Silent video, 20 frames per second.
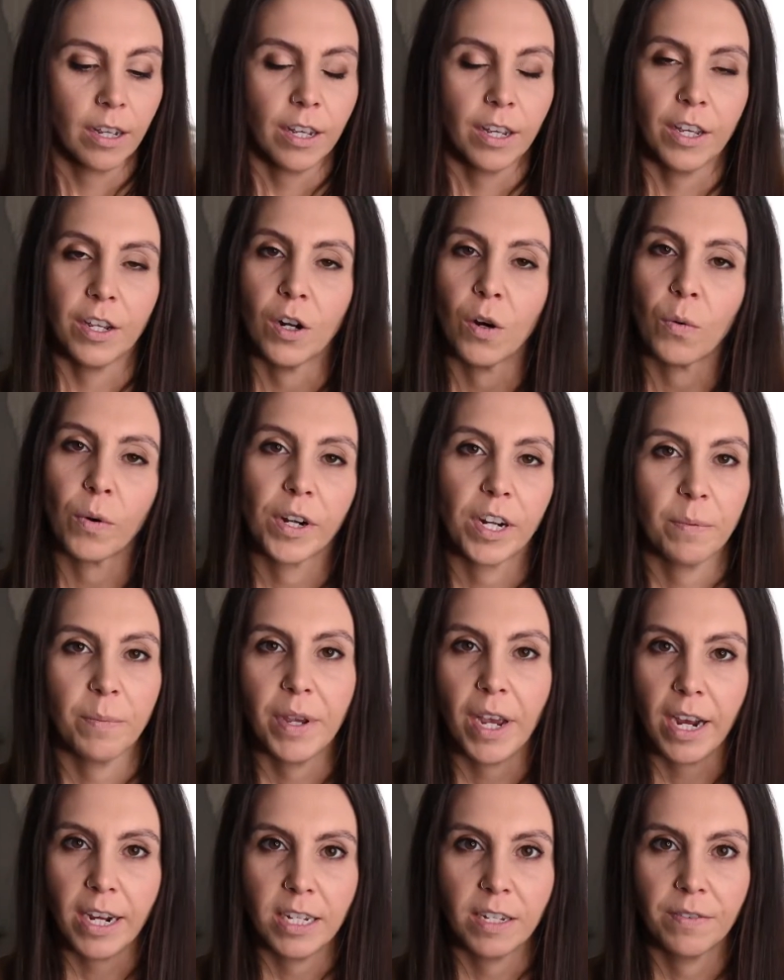We're going to
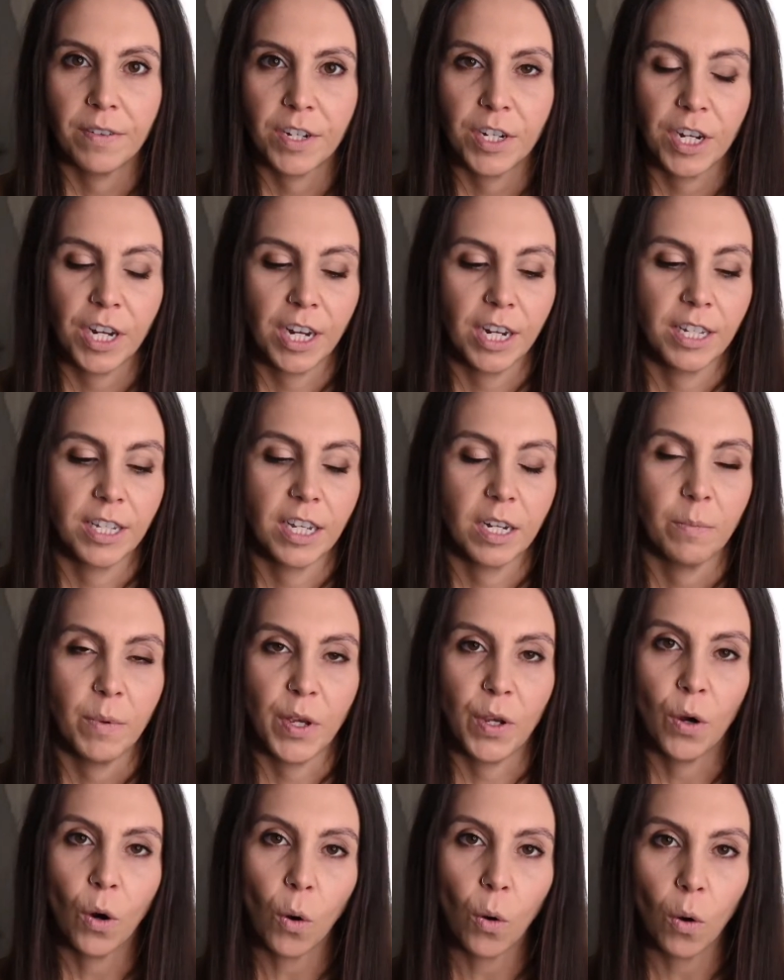be ice fishing, it's going to be
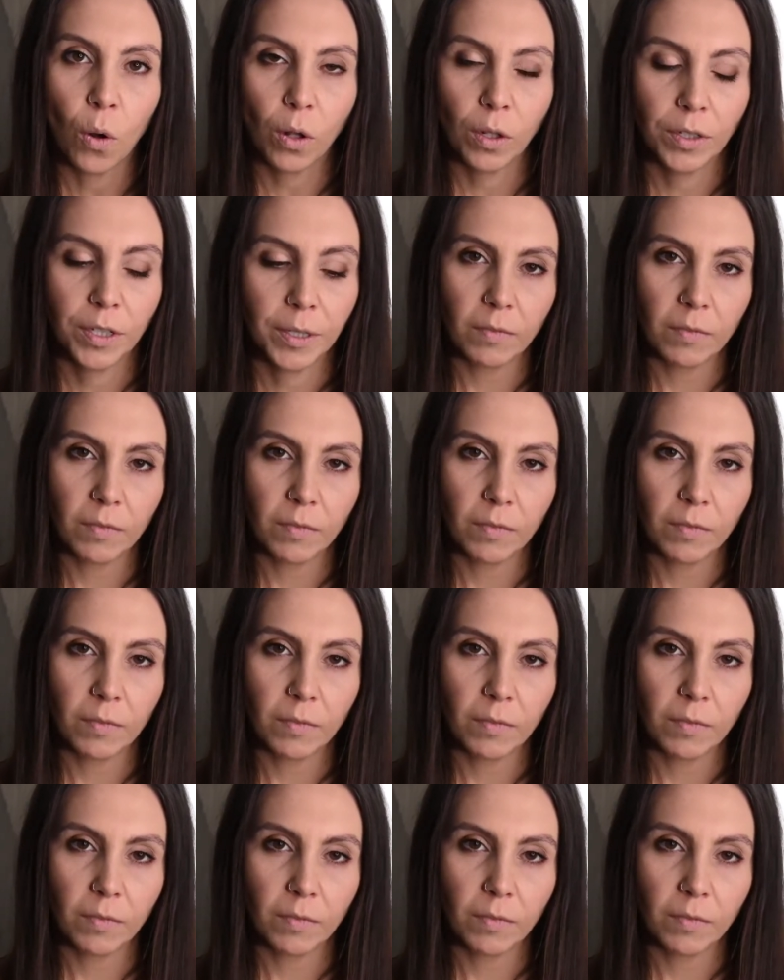cold.